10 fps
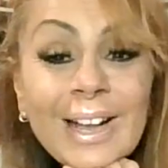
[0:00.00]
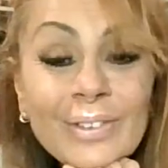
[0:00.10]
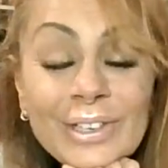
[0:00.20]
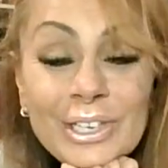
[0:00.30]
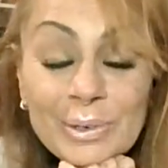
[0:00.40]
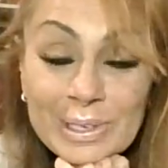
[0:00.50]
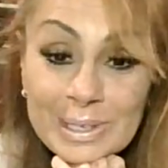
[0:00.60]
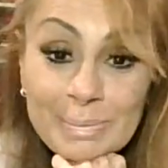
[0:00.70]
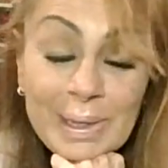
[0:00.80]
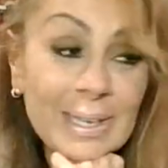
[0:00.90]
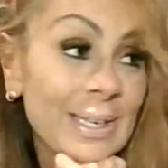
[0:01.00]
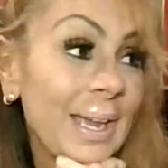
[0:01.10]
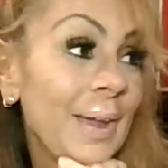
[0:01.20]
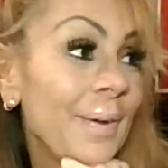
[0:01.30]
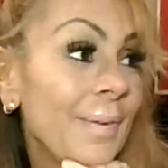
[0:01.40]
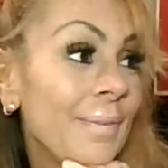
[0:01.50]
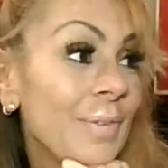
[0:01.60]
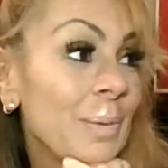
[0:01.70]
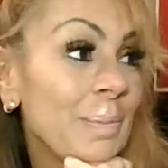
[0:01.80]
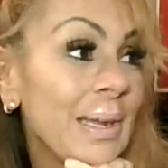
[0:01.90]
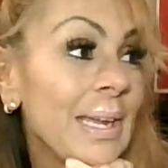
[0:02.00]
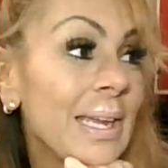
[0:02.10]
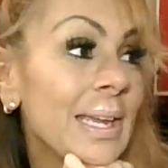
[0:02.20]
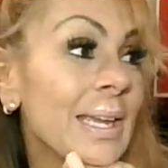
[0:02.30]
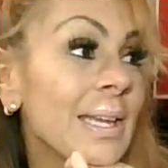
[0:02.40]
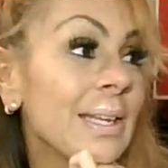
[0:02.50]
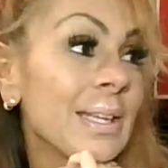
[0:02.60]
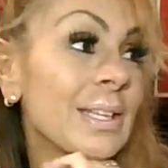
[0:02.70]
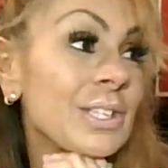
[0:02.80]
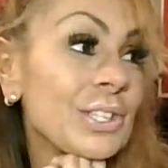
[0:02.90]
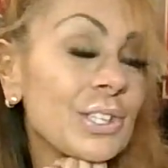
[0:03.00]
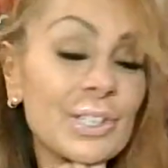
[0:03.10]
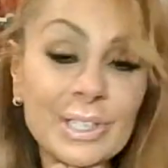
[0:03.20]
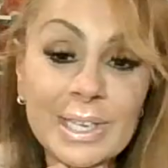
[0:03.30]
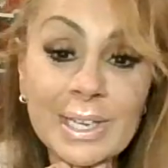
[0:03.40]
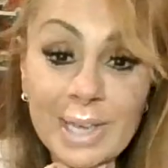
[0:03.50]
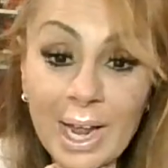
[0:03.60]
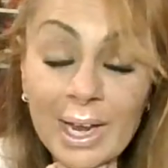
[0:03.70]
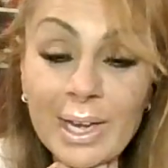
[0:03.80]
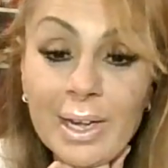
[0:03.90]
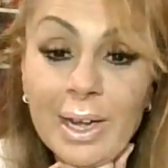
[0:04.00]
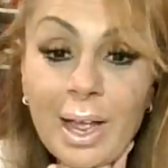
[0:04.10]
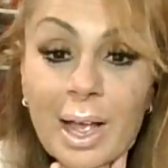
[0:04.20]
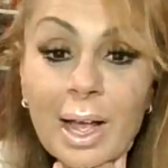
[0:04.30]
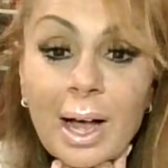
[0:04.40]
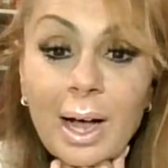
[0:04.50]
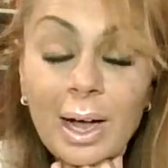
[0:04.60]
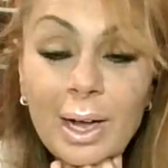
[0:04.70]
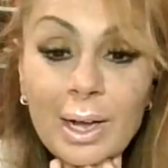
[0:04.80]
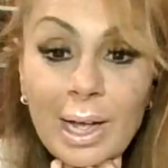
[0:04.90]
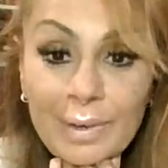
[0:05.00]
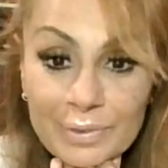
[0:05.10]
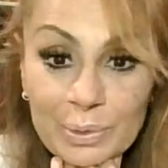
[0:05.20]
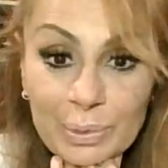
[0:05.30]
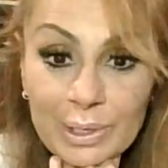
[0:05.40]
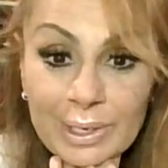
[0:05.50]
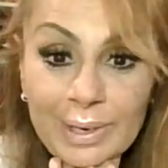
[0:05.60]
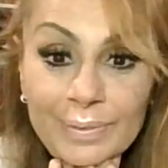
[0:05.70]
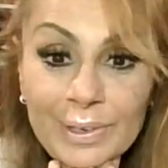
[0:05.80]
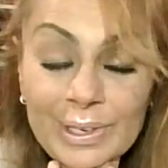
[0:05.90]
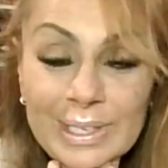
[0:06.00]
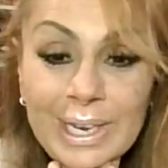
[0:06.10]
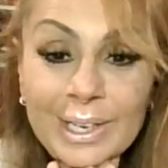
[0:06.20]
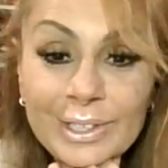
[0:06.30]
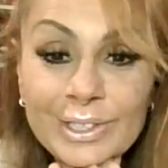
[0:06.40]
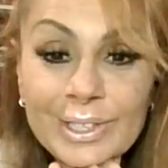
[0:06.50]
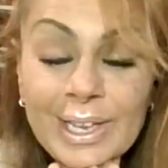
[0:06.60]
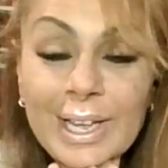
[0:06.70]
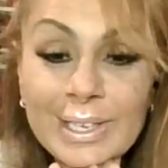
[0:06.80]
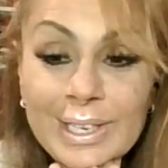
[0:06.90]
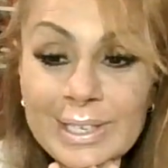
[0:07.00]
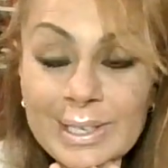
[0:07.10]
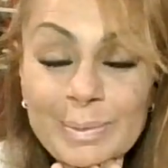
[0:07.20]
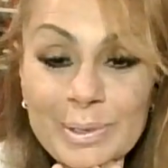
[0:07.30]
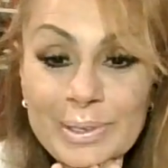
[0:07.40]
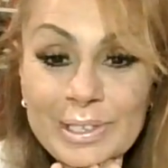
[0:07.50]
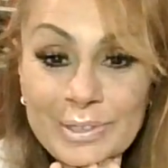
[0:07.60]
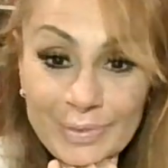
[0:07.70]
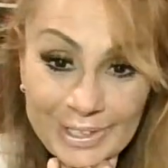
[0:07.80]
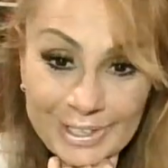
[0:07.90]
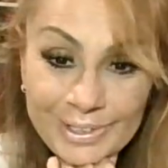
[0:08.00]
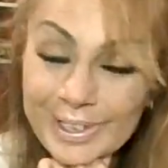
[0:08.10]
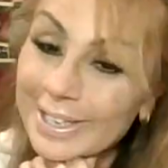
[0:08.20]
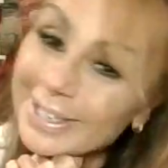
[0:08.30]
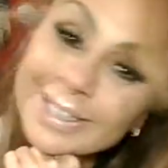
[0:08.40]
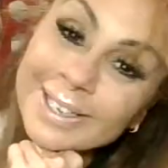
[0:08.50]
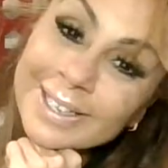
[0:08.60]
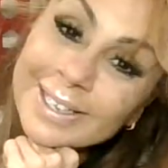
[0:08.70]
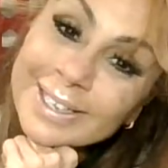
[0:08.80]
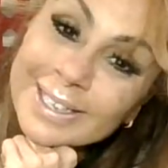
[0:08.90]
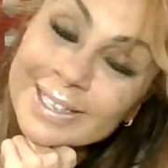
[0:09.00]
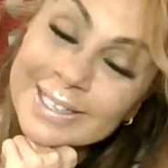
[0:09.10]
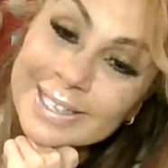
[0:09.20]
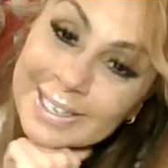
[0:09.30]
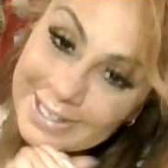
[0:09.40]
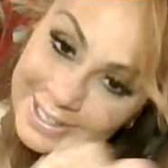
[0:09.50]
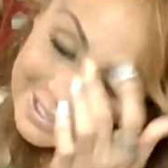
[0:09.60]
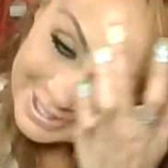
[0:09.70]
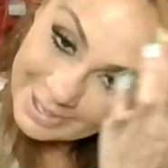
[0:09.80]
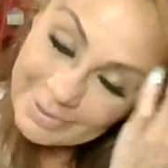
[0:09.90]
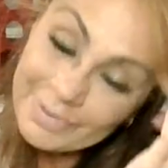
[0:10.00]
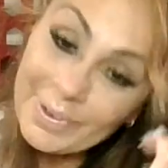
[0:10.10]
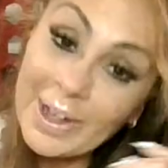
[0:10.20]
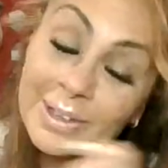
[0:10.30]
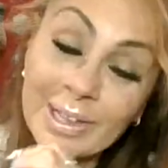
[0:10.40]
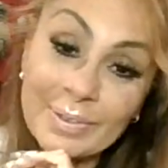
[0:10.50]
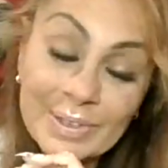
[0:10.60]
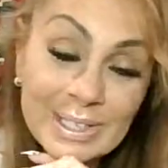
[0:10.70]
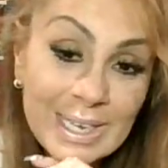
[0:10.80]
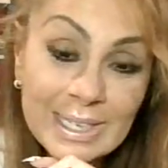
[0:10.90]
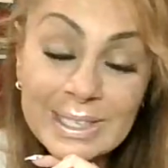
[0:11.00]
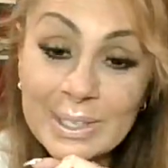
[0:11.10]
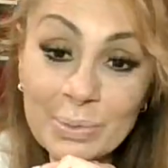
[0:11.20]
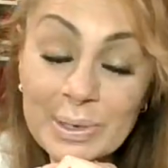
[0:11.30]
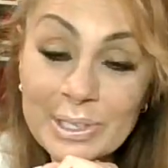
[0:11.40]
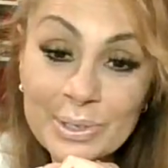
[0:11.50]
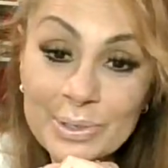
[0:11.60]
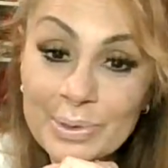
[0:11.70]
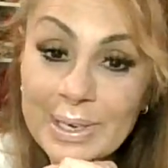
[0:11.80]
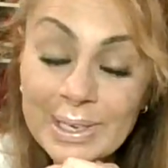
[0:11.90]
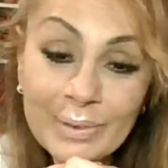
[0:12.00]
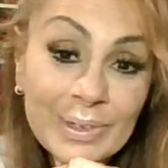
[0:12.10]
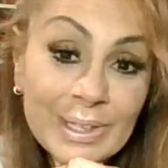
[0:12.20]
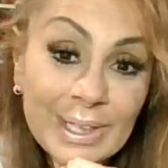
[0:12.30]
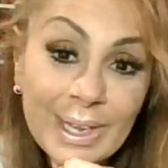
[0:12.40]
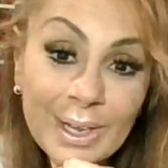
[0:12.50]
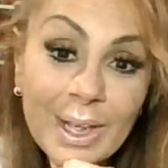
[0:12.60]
For you, it's a Monday. For me, it is Thursday night uh, after work. I'm very tired, and yes, I'm doing this video again, because yes, I didn't save the file. I even tested one, two, three, and everything.